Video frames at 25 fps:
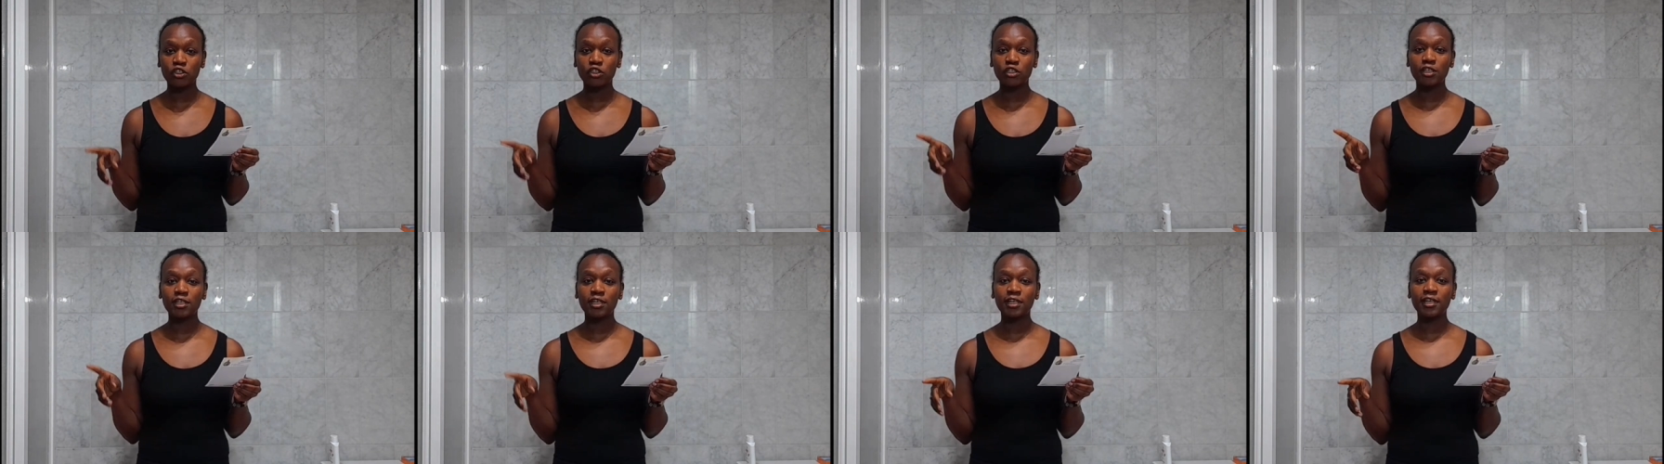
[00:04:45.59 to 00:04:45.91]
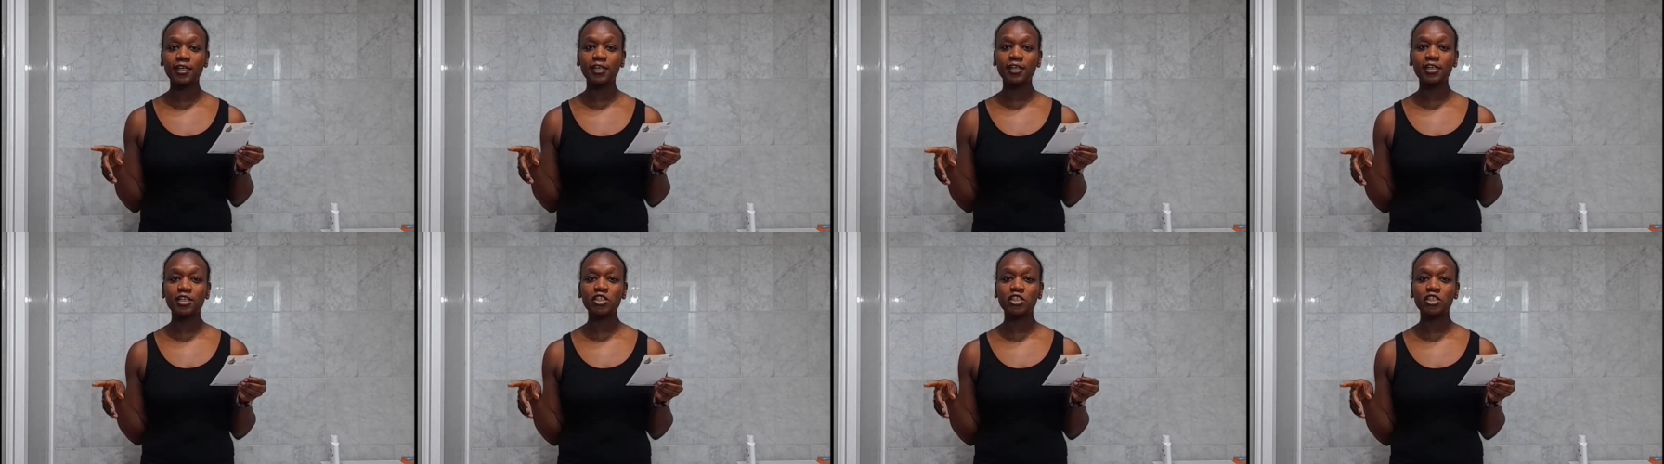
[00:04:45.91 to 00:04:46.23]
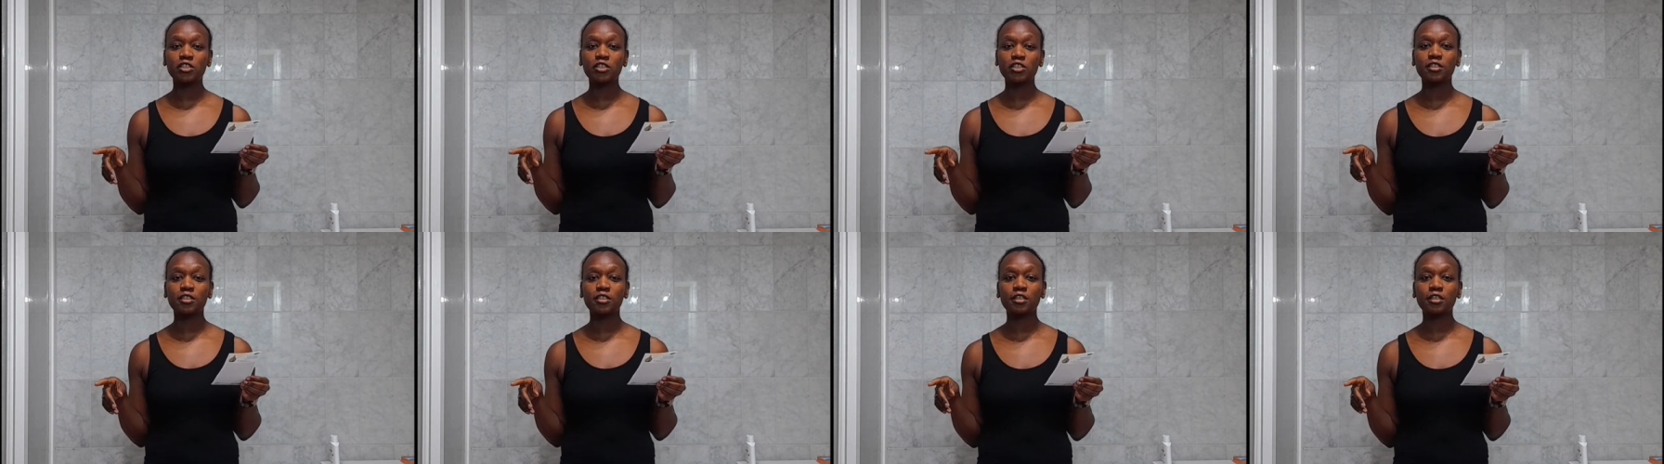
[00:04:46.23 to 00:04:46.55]
In English,
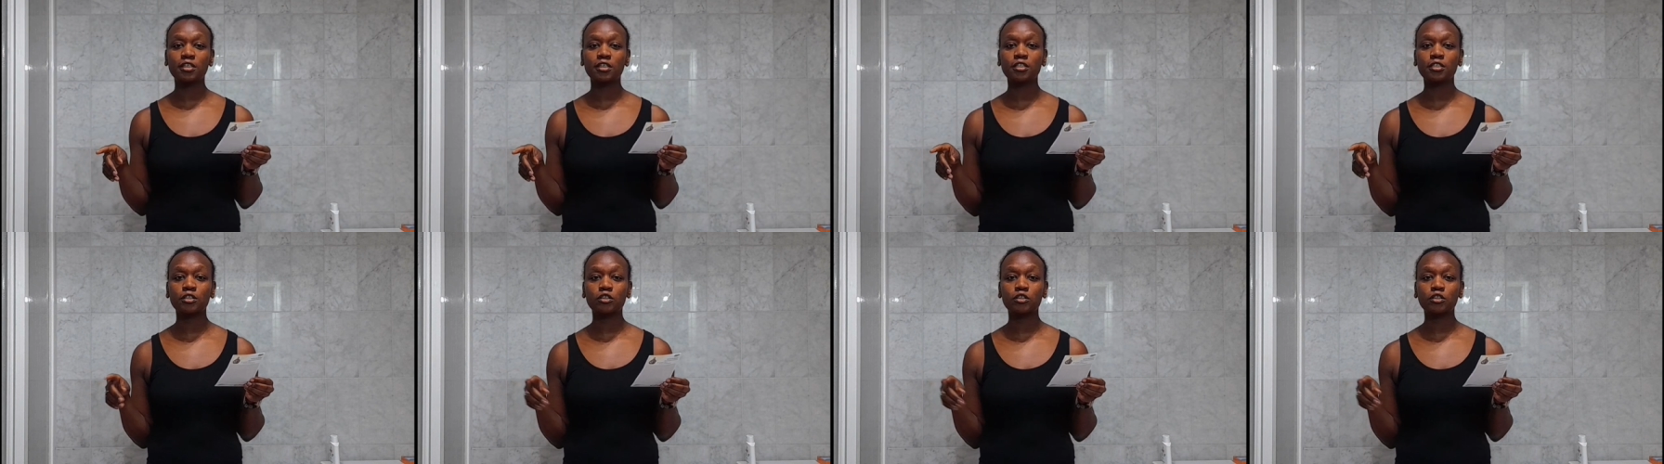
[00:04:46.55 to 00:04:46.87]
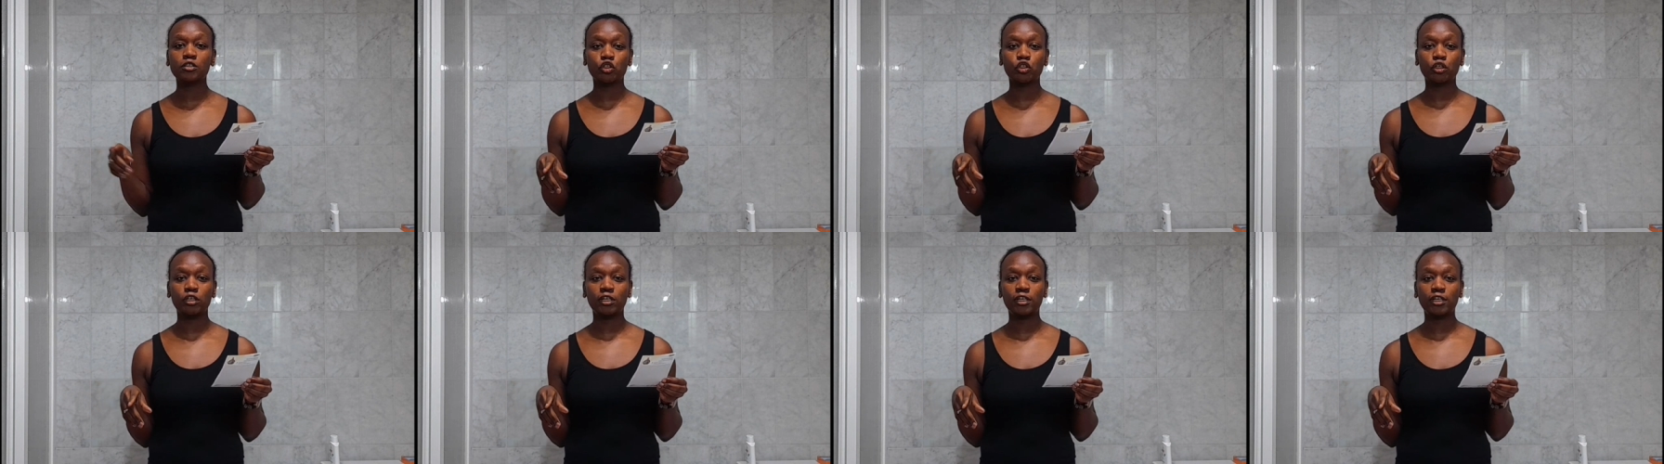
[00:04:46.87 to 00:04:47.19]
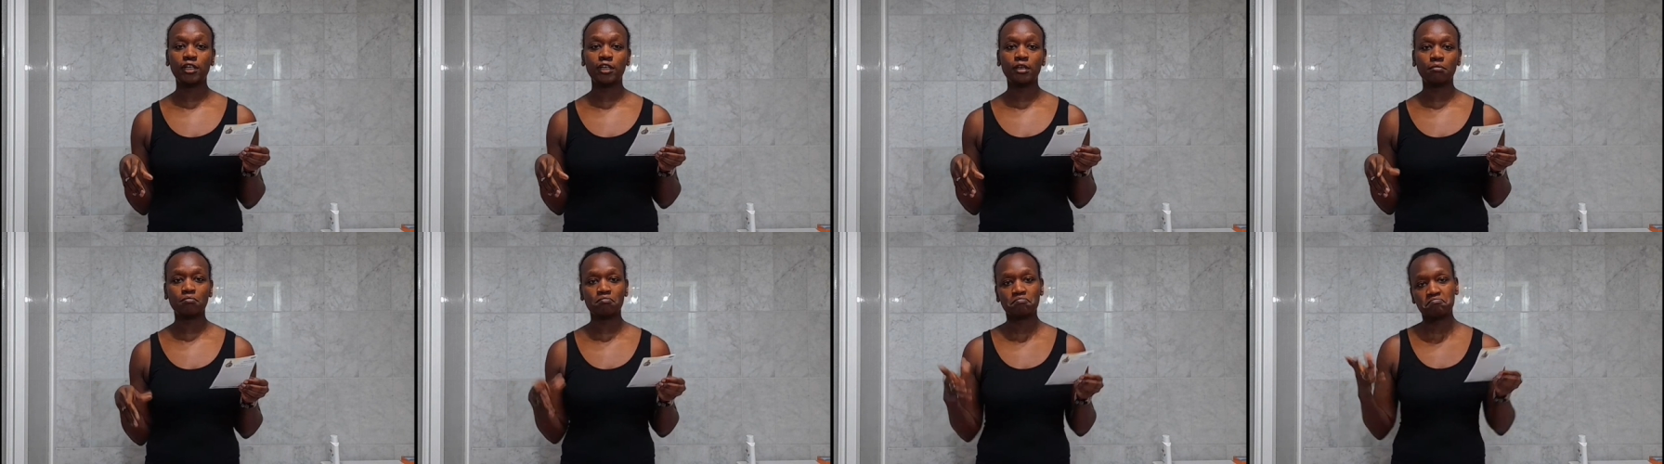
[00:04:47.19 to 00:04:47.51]
it's a uh, social
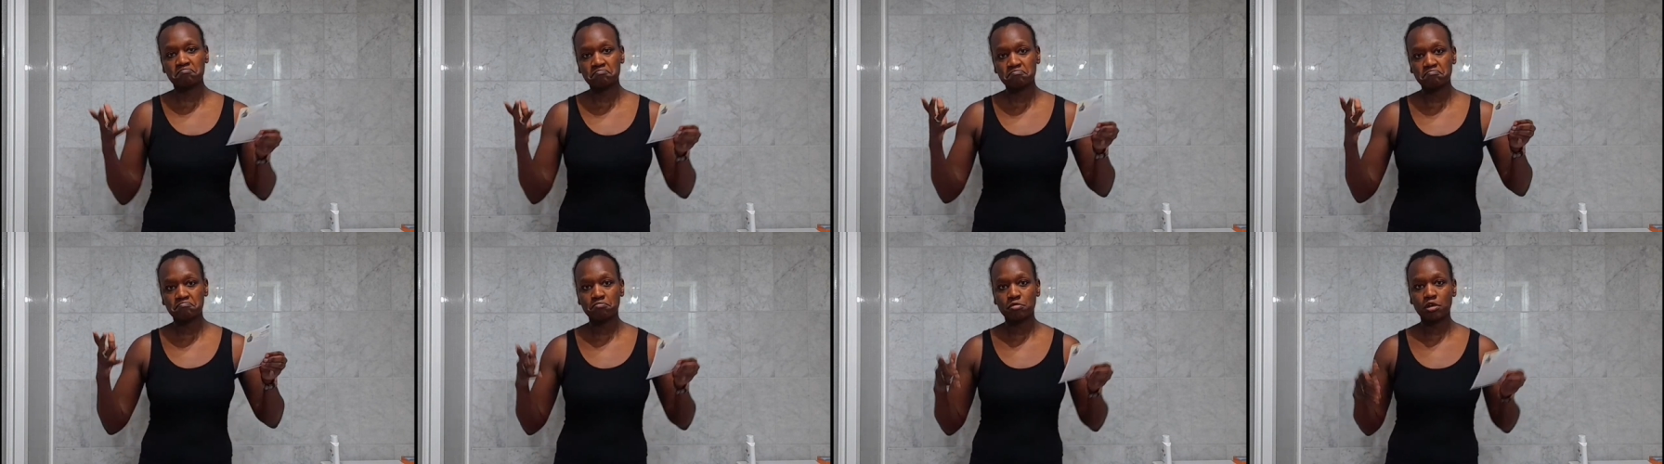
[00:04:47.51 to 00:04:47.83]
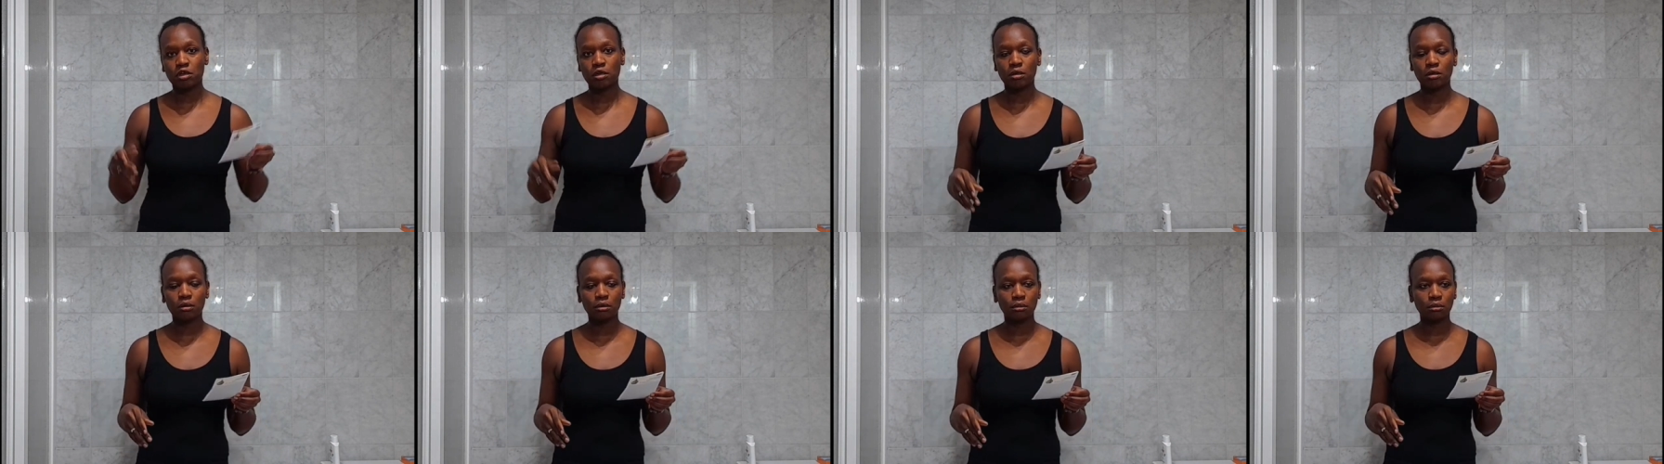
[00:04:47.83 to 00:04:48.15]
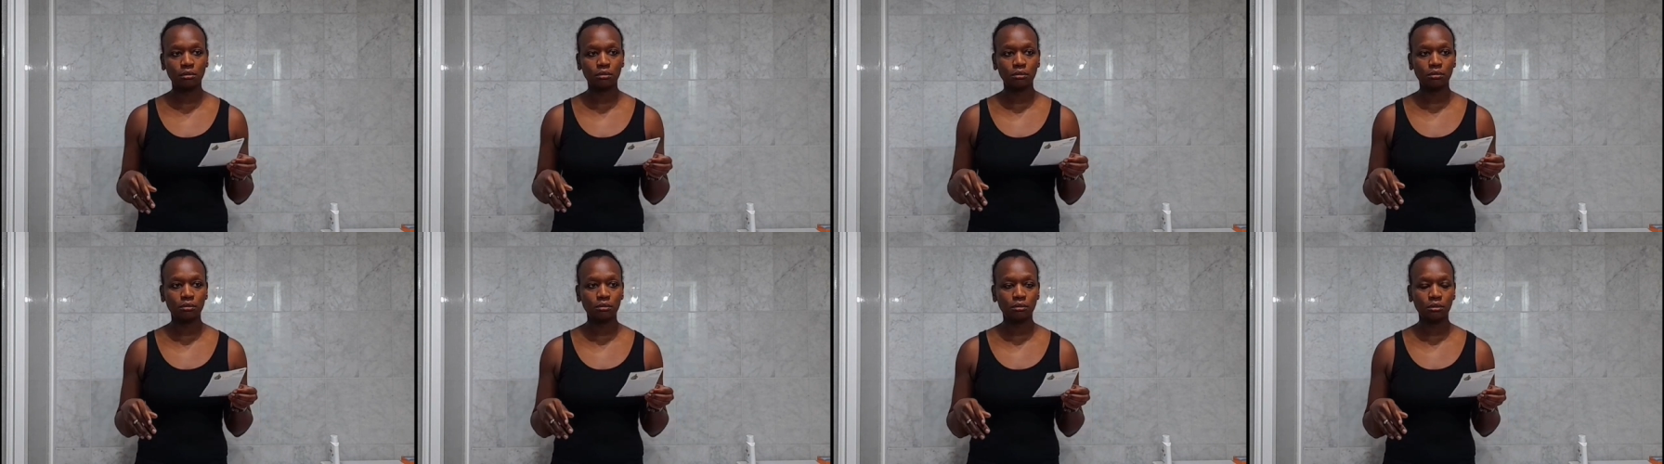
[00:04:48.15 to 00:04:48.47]
year.
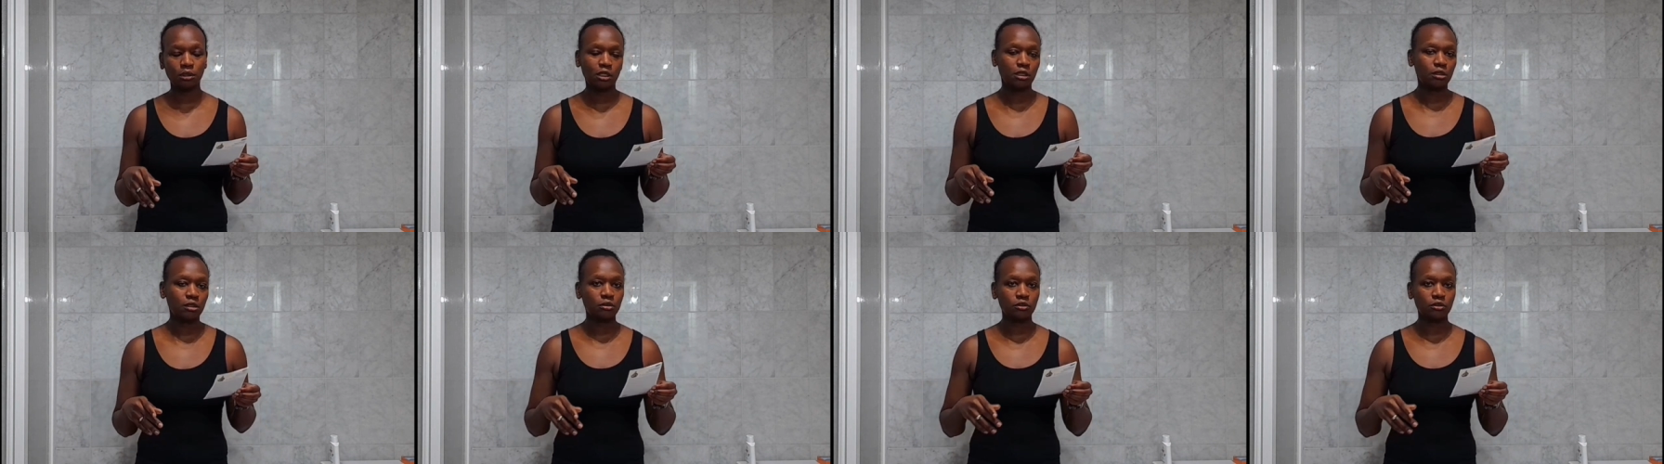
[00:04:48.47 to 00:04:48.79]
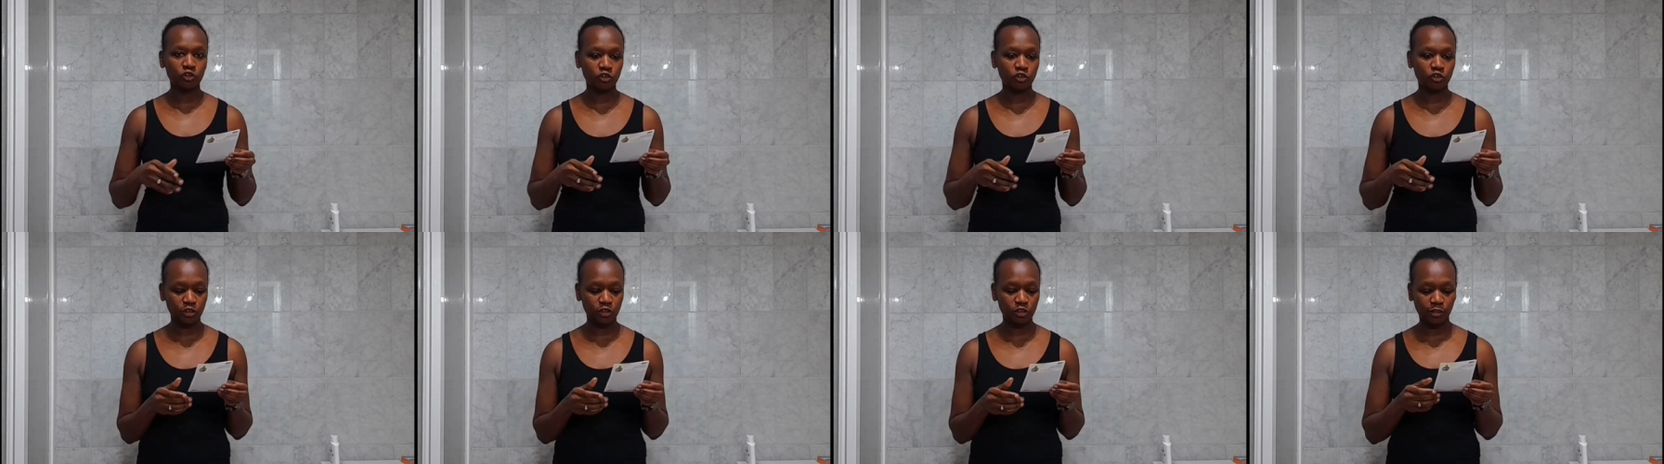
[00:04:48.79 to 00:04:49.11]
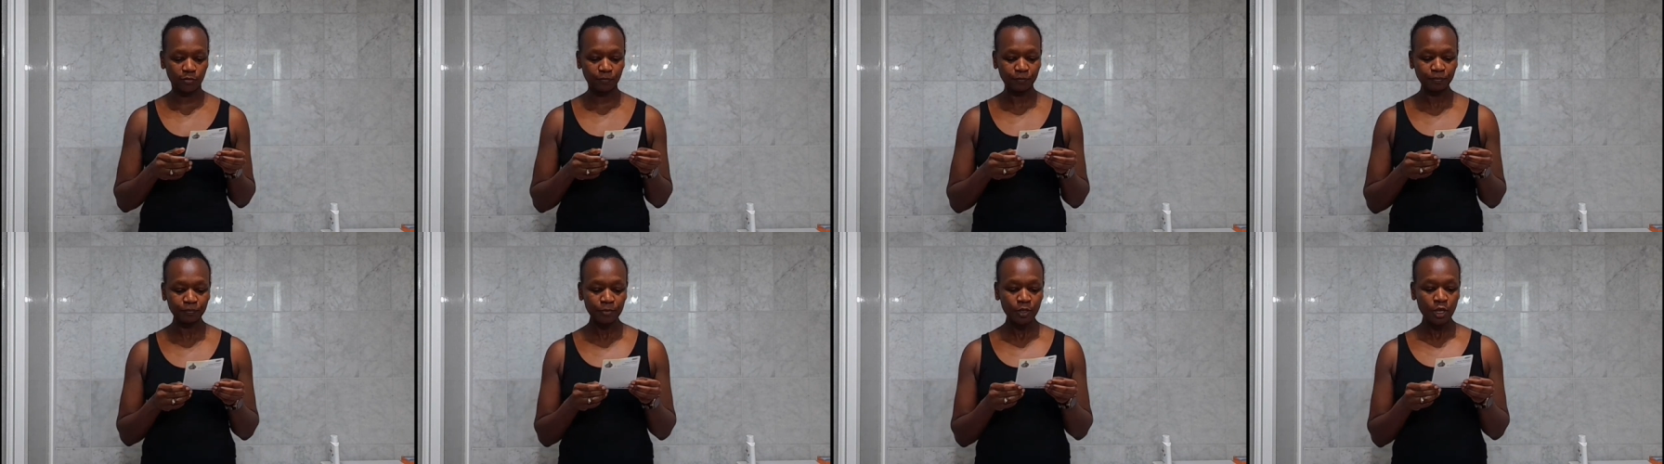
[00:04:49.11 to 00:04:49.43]
Uh, yeah, social
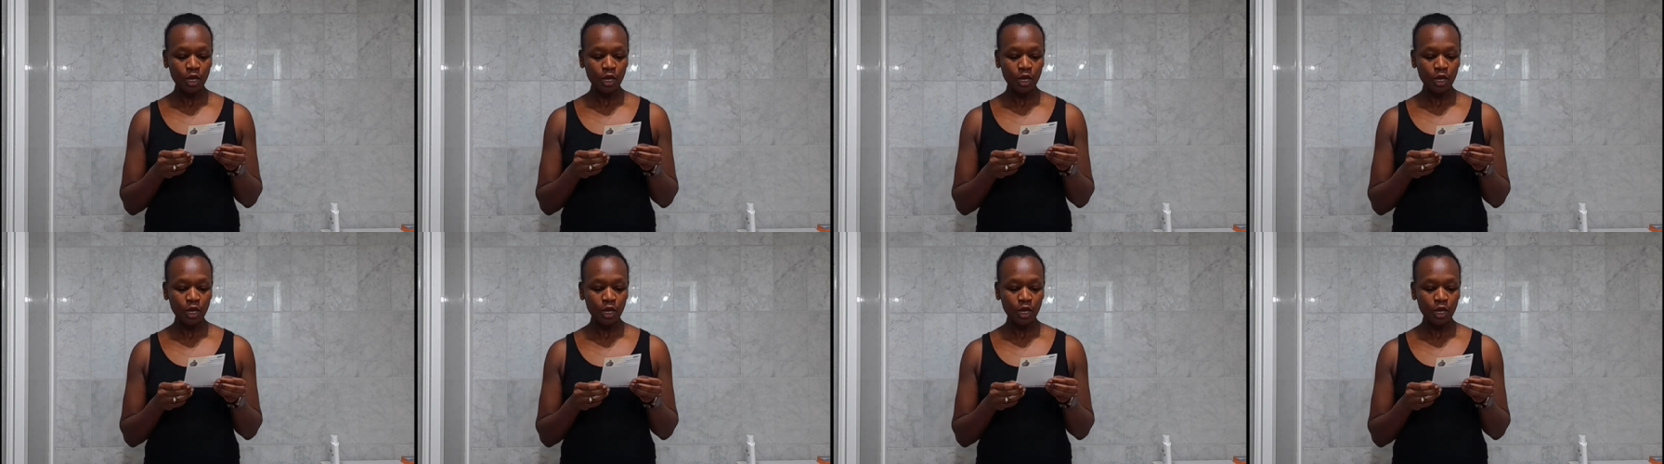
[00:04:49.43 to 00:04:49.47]
year.